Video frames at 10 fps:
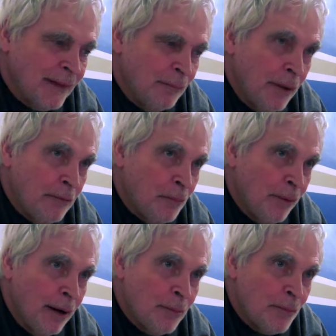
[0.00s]
I'm having
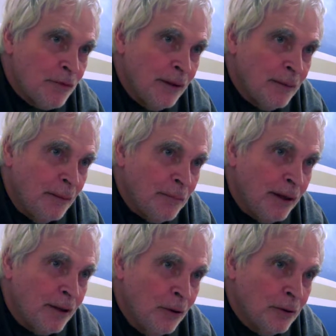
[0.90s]
problems. I'm
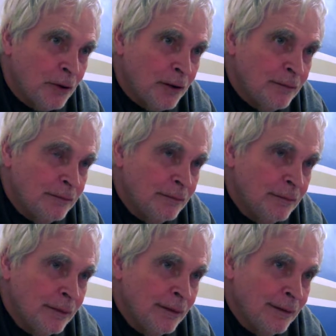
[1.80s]
getting older.
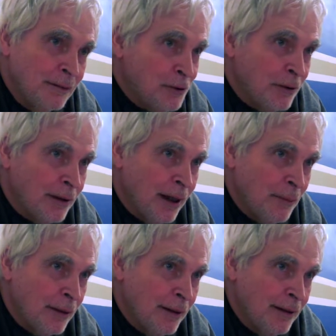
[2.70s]
You should have
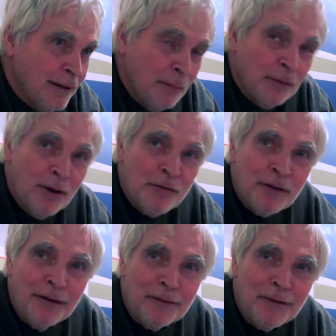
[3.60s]
got me a couple years
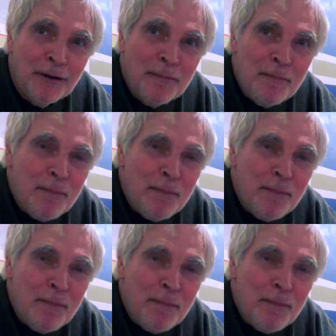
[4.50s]
ago. No.